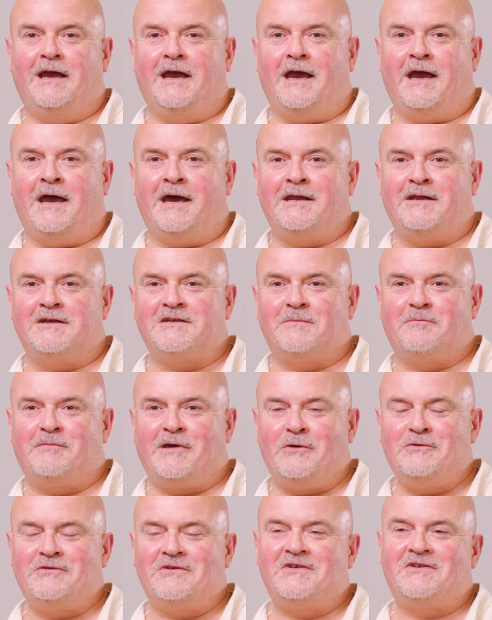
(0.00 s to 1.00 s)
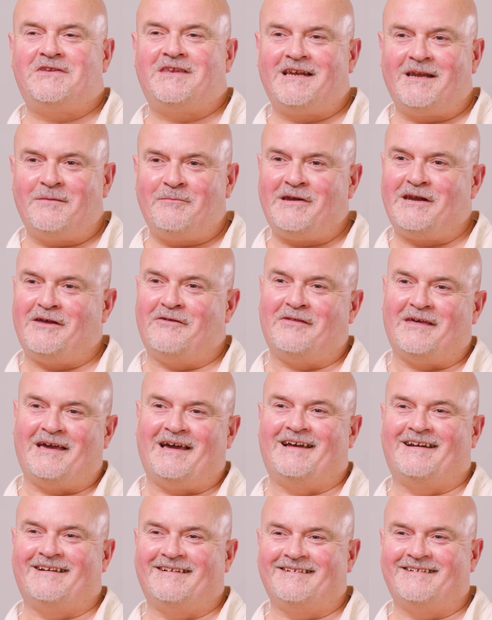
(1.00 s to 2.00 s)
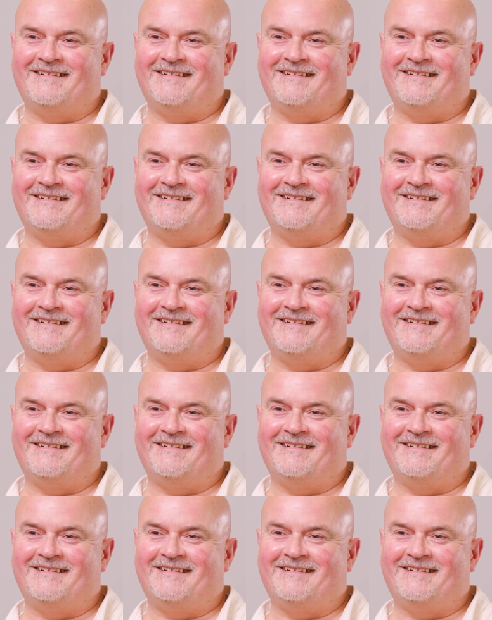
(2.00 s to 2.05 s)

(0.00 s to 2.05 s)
And I suppose there's still a bit of that